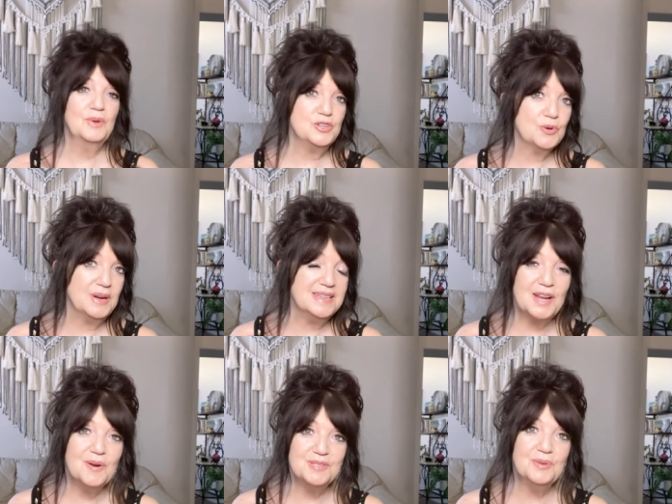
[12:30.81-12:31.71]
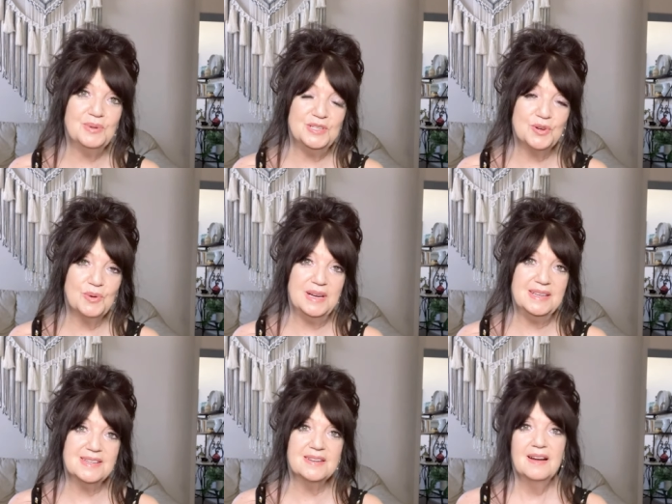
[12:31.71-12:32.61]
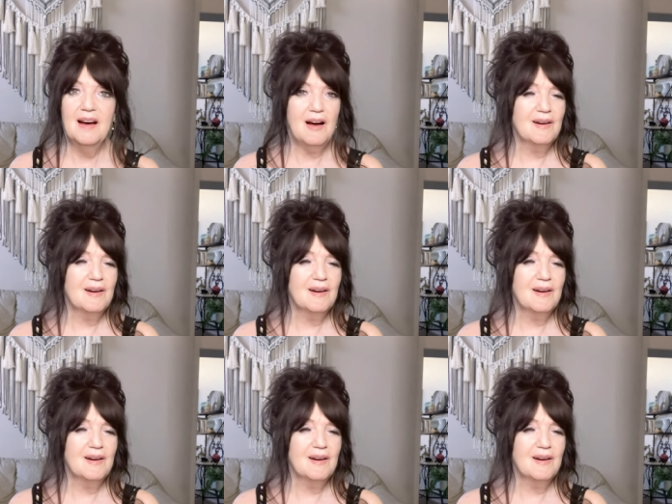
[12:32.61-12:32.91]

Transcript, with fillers: retreats, hosted retreats,